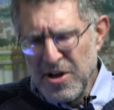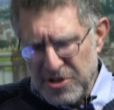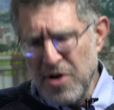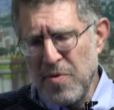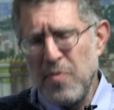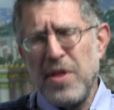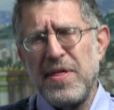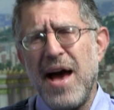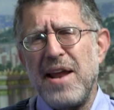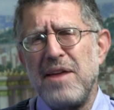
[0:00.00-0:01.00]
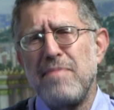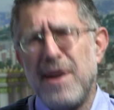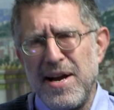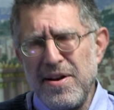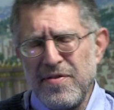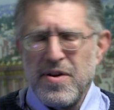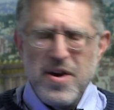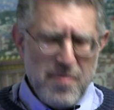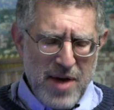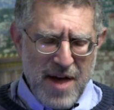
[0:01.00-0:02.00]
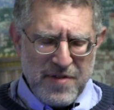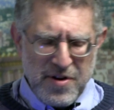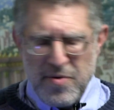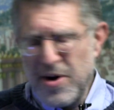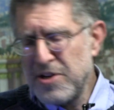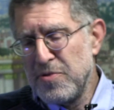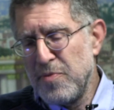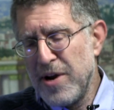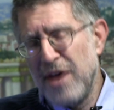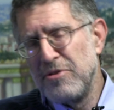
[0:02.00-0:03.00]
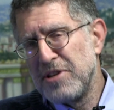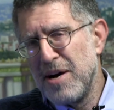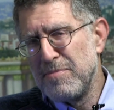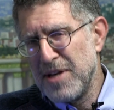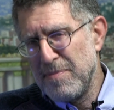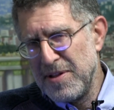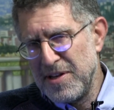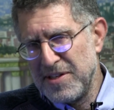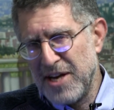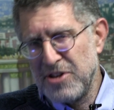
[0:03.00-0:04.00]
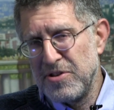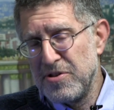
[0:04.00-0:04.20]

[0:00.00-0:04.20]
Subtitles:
So with that in mind, we have to go on to what else comes up in this section.